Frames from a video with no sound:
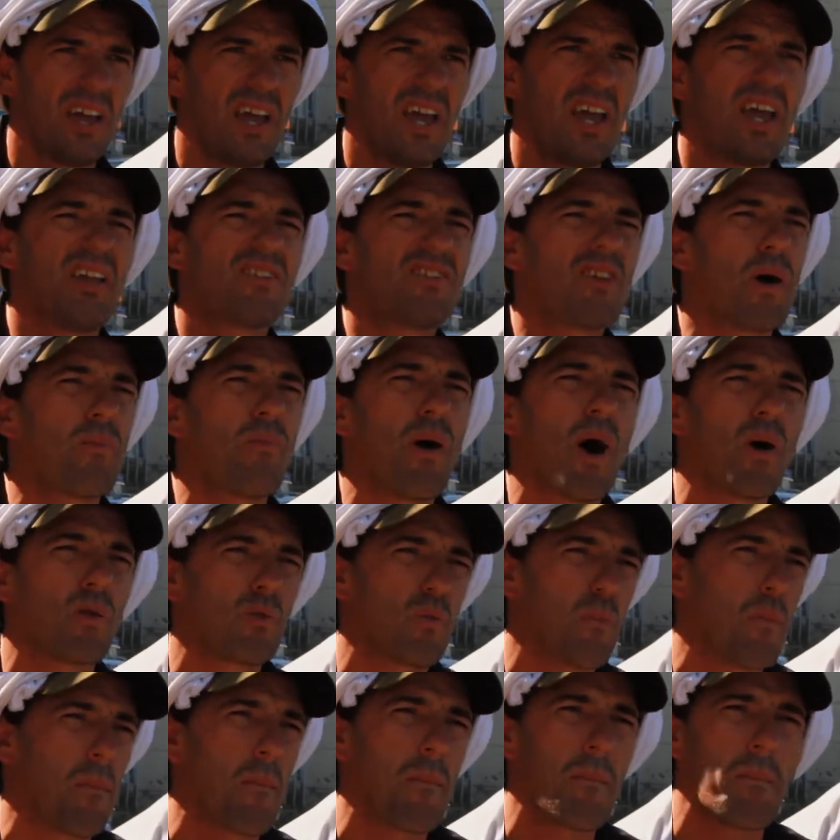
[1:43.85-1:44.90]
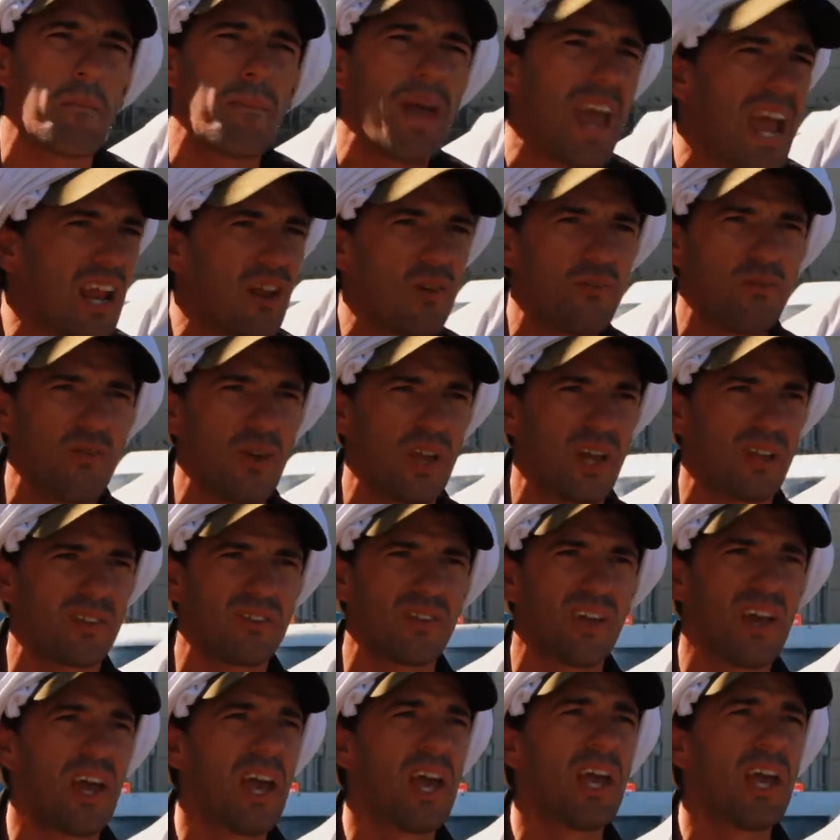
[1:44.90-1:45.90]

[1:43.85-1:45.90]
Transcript: it's about many things.